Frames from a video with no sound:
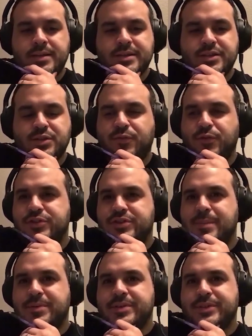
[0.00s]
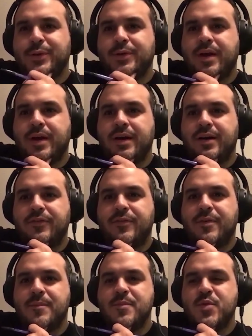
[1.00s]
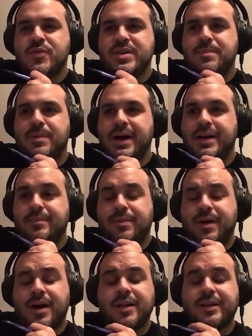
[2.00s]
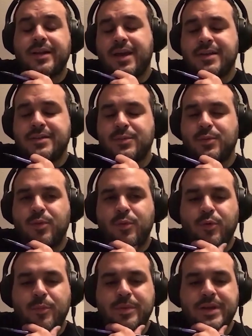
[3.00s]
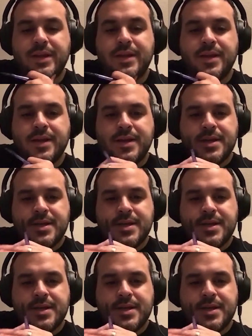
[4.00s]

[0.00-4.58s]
This is the first episode of MovieByte podcast, where we'll be